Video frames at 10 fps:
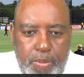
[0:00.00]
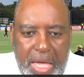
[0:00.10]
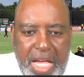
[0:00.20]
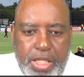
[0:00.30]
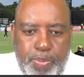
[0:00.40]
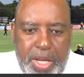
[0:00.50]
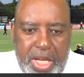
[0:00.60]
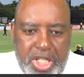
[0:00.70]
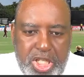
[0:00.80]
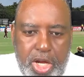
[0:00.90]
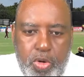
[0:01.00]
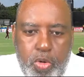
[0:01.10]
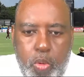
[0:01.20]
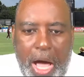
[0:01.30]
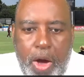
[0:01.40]
explanation
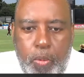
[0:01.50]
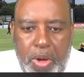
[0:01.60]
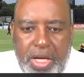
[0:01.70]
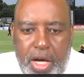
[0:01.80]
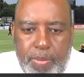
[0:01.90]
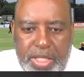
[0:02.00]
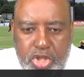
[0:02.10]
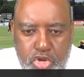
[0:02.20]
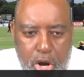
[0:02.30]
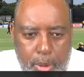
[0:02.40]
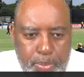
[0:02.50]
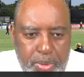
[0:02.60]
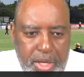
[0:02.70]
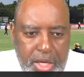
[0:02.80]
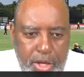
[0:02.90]
why Wickham is dropped
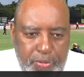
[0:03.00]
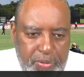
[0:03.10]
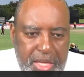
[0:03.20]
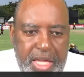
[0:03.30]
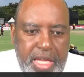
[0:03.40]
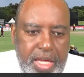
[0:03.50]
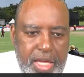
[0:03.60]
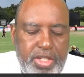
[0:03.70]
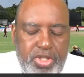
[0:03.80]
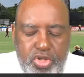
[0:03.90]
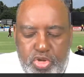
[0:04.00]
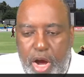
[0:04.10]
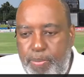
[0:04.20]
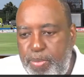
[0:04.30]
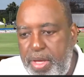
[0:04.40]
if he is
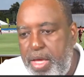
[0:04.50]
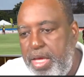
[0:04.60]
dropped.